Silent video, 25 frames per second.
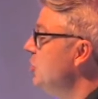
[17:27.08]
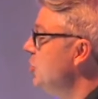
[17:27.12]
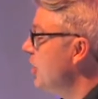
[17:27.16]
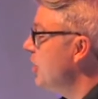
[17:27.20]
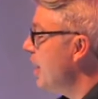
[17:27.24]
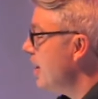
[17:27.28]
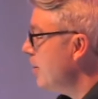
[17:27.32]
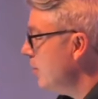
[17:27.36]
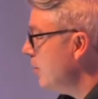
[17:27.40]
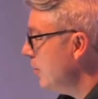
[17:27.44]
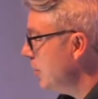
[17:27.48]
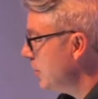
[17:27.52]

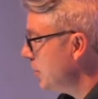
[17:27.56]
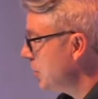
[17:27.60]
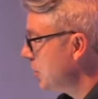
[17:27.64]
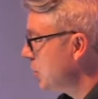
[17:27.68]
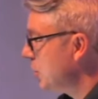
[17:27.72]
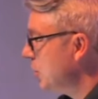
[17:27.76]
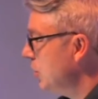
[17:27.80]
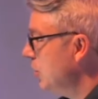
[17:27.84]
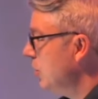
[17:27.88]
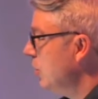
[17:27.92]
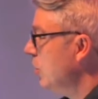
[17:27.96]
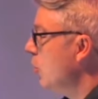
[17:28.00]

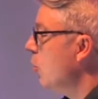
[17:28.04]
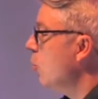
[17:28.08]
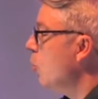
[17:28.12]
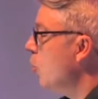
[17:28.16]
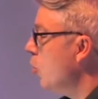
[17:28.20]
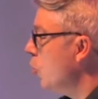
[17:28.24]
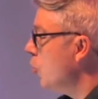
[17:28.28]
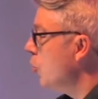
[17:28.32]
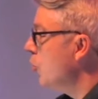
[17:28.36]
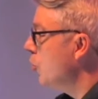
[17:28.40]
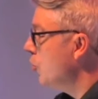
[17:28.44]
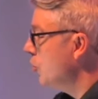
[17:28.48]
generous
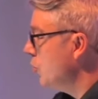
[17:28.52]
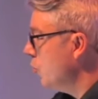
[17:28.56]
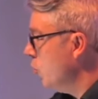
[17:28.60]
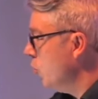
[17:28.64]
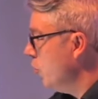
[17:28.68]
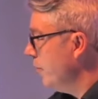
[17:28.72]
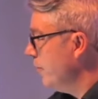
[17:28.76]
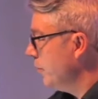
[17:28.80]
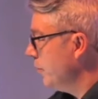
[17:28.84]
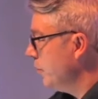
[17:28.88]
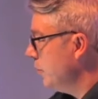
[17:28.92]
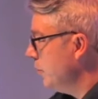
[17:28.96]
word
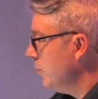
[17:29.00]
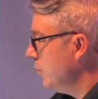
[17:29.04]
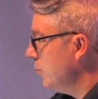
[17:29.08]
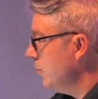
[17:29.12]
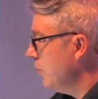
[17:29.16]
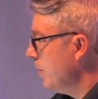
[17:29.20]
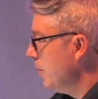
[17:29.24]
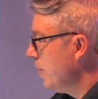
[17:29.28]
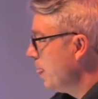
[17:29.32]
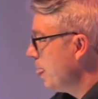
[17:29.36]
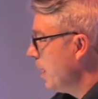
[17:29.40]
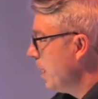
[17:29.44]
over
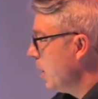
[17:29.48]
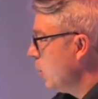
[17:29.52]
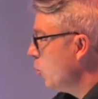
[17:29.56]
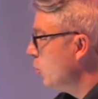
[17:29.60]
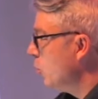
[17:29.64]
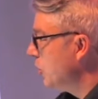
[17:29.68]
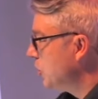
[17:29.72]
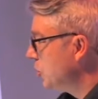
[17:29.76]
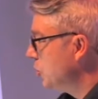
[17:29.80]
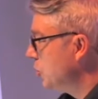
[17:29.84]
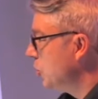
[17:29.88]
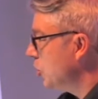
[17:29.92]
you,
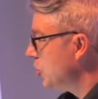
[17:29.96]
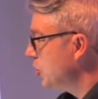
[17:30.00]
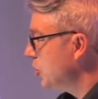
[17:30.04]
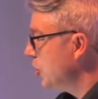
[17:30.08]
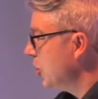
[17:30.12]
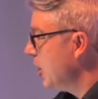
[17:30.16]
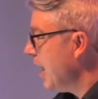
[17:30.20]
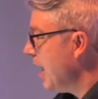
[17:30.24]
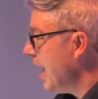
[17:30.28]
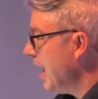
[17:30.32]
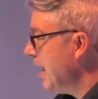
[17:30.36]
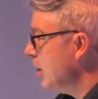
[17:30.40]
which
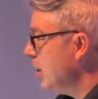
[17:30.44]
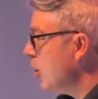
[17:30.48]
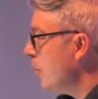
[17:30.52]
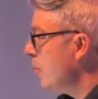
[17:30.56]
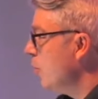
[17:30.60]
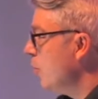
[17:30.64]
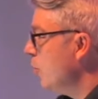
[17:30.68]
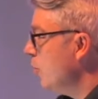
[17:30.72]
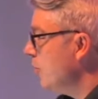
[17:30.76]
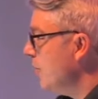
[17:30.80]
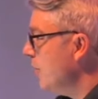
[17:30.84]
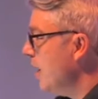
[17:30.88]
doesn't line
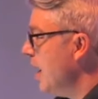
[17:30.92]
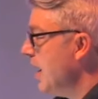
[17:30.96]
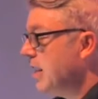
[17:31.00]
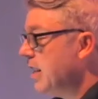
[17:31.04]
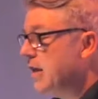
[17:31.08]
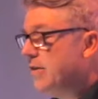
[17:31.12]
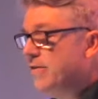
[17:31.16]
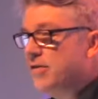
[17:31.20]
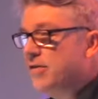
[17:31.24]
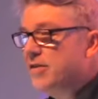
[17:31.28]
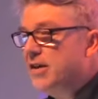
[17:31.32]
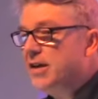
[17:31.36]
up with
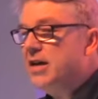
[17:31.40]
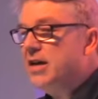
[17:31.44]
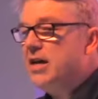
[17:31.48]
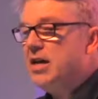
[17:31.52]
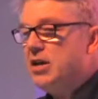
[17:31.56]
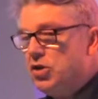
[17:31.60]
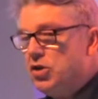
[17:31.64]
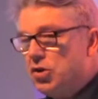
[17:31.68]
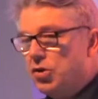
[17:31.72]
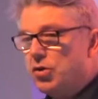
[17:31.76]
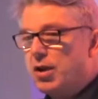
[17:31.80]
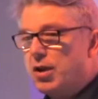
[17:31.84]
anything
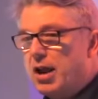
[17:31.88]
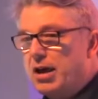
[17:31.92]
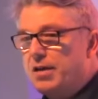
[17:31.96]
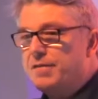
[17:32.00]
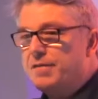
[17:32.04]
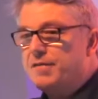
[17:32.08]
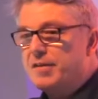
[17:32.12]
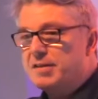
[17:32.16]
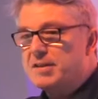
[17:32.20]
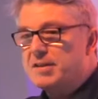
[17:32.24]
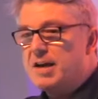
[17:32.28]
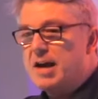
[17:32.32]
in your
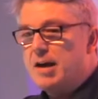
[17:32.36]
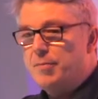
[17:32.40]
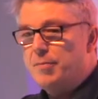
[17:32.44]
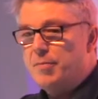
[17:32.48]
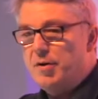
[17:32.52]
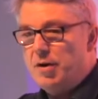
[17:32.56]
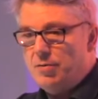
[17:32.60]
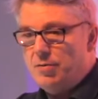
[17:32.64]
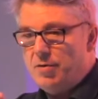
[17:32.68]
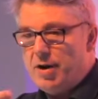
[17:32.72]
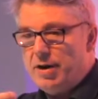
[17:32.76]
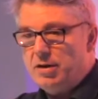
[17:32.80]
life that's
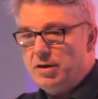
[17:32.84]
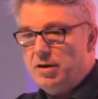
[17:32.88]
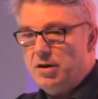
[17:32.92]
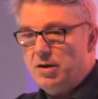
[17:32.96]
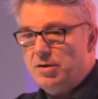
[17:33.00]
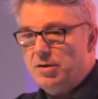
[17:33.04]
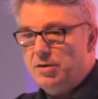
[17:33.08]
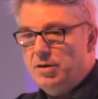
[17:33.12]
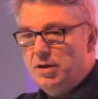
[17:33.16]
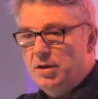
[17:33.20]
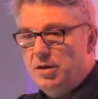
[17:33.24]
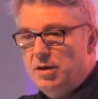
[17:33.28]
happening right
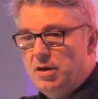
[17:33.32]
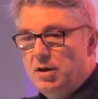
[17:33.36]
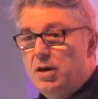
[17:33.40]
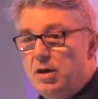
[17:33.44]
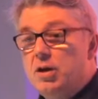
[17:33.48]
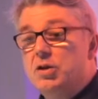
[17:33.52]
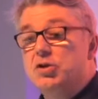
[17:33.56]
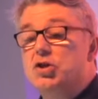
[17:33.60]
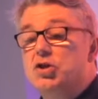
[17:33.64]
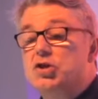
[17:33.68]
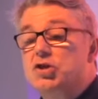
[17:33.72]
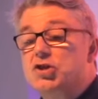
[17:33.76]
now.
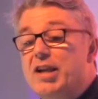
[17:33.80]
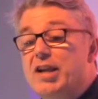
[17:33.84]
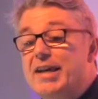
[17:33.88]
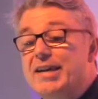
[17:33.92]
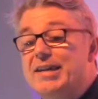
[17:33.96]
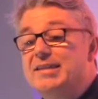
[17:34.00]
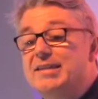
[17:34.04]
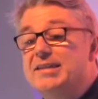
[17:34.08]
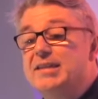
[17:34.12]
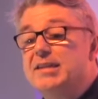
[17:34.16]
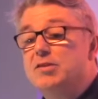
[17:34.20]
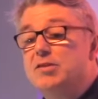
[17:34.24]
Just
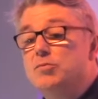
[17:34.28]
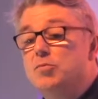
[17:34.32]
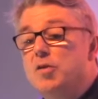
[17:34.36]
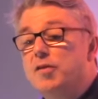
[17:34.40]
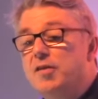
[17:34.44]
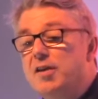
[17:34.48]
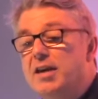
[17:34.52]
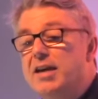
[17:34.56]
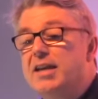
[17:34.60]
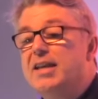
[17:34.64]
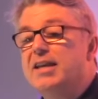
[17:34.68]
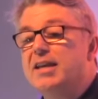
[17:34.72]
like it didn't
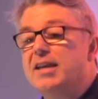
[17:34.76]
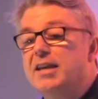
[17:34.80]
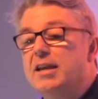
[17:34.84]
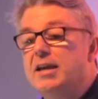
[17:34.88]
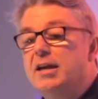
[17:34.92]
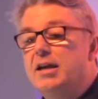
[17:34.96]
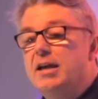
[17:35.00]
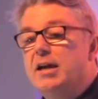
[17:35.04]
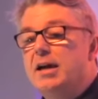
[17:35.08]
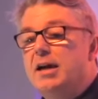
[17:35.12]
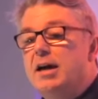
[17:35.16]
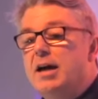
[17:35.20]
with
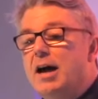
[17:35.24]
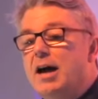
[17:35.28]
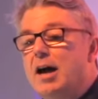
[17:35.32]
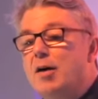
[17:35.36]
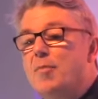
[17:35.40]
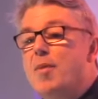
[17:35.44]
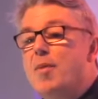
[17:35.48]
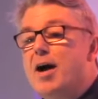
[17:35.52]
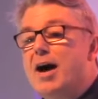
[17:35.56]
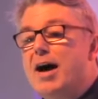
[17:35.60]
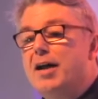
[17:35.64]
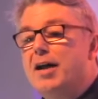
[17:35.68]
Gideon,
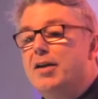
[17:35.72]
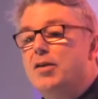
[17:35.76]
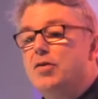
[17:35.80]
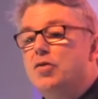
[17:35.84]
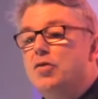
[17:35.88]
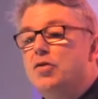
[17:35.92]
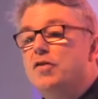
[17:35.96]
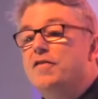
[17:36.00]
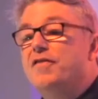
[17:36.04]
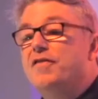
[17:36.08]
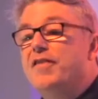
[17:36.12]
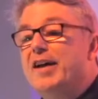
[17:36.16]
a man
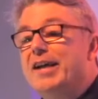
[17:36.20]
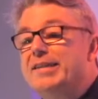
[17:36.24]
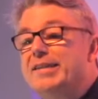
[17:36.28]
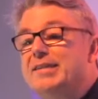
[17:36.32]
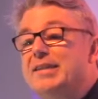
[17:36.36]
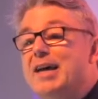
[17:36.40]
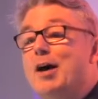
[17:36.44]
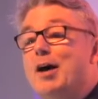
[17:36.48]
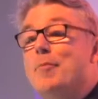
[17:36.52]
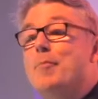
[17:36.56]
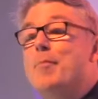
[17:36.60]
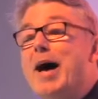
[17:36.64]
who'd
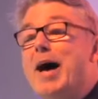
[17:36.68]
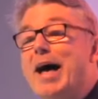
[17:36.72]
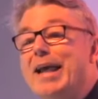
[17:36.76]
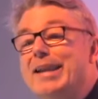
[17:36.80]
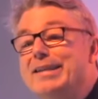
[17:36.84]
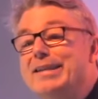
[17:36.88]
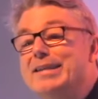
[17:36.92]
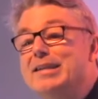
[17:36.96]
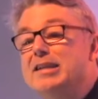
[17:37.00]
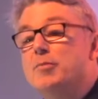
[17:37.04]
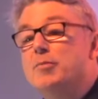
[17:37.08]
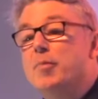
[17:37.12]
felt
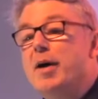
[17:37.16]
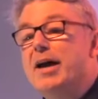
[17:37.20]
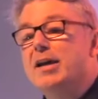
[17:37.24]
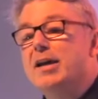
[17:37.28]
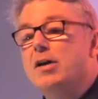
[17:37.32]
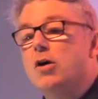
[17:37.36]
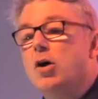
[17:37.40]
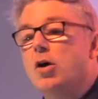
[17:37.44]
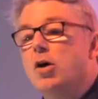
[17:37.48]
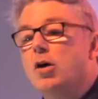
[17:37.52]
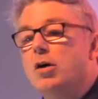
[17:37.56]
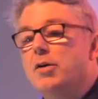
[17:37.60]
abandoned by
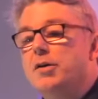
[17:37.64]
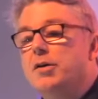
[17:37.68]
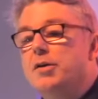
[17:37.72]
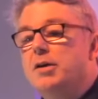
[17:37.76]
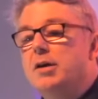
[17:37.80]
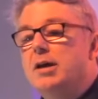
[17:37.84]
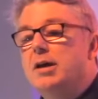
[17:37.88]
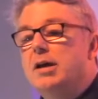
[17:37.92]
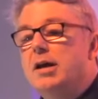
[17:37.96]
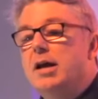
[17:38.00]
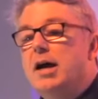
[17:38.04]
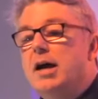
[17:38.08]
God
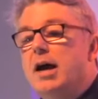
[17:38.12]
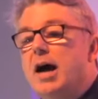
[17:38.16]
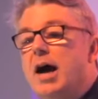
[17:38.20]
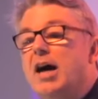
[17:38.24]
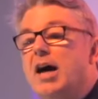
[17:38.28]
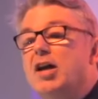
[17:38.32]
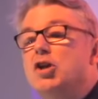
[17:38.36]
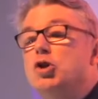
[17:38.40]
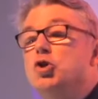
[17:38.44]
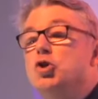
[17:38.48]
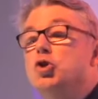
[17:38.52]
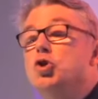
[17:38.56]

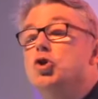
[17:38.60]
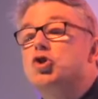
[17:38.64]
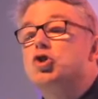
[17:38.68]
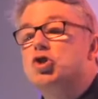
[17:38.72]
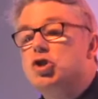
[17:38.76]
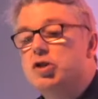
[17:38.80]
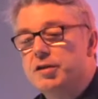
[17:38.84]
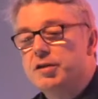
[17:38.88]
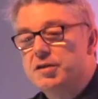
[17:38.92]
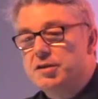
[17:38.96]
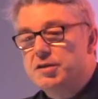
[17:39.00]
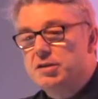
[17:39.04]
and
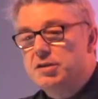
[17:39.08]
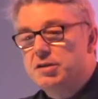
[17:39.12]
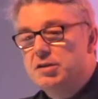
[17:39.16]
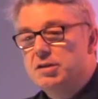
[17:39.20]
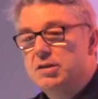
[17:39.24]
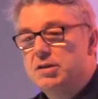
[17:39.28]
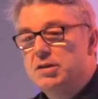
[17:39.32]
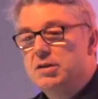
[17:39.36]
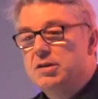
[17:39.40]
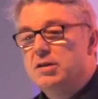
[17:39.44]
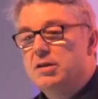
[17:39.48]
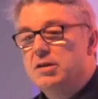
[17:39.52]
useless,